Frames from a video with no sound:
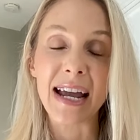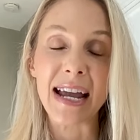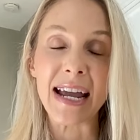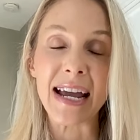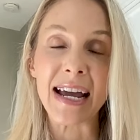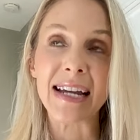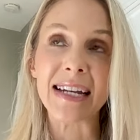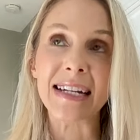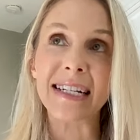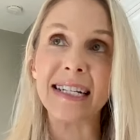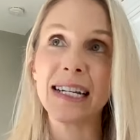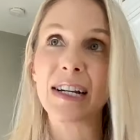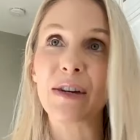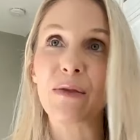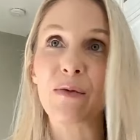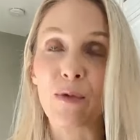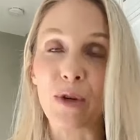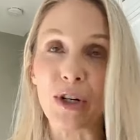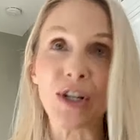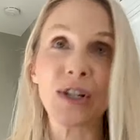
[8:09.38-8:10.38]
and
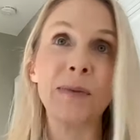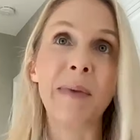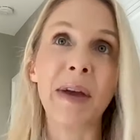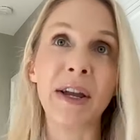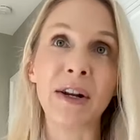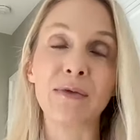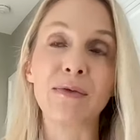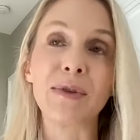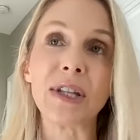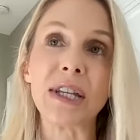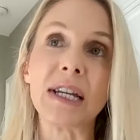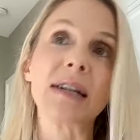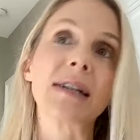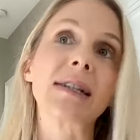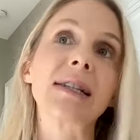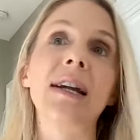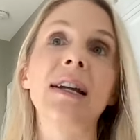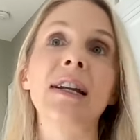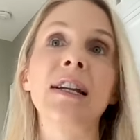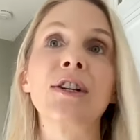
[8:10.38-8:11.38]
which has been a really
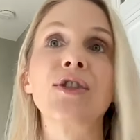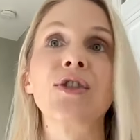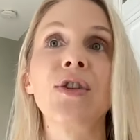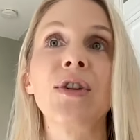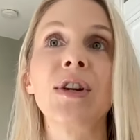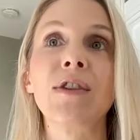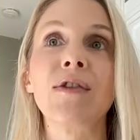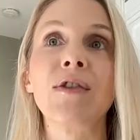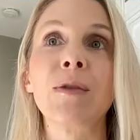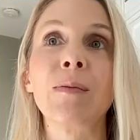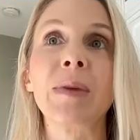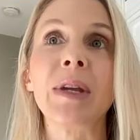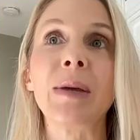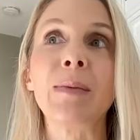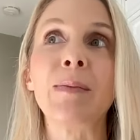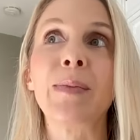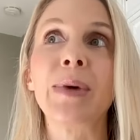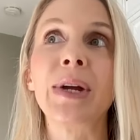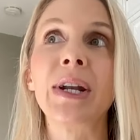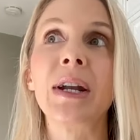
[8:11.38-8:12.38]
exciting journey for me,
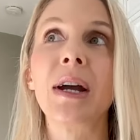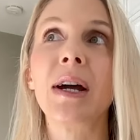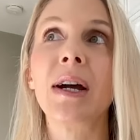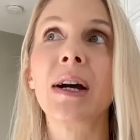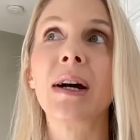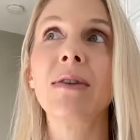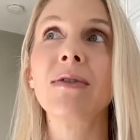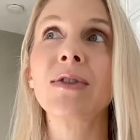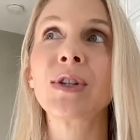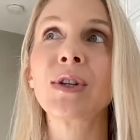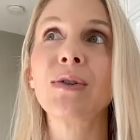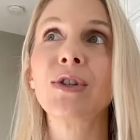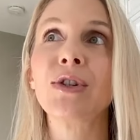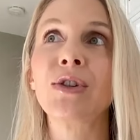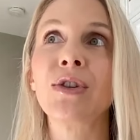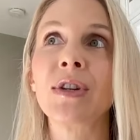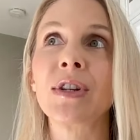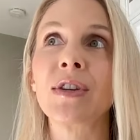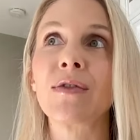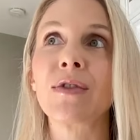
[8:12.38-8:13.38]
but also a
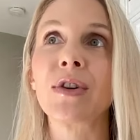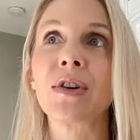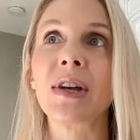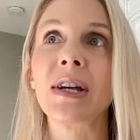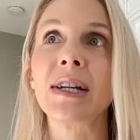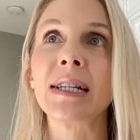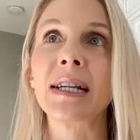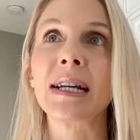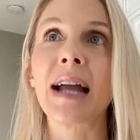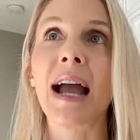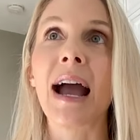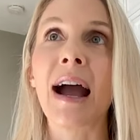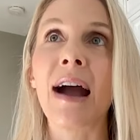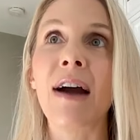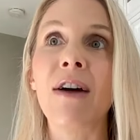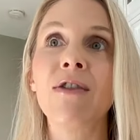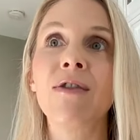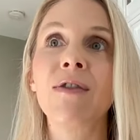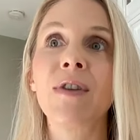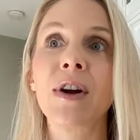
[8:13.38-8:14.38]
journey realizing
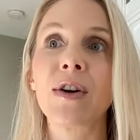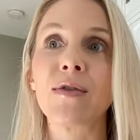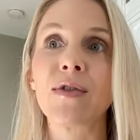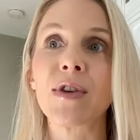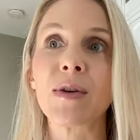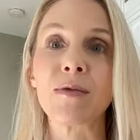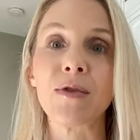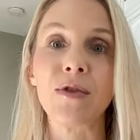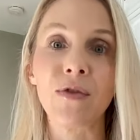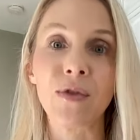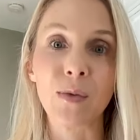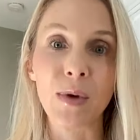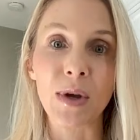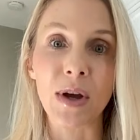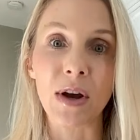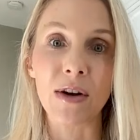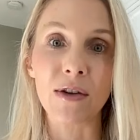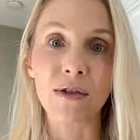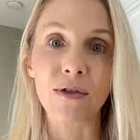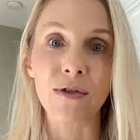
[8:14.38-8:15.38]
how far removed we
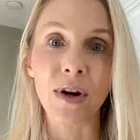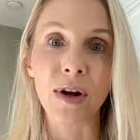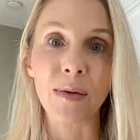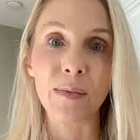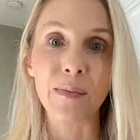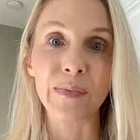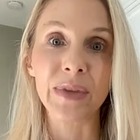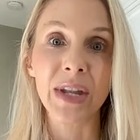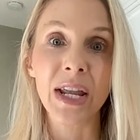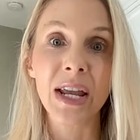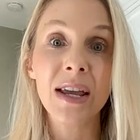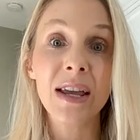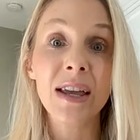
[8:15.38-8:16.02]
are from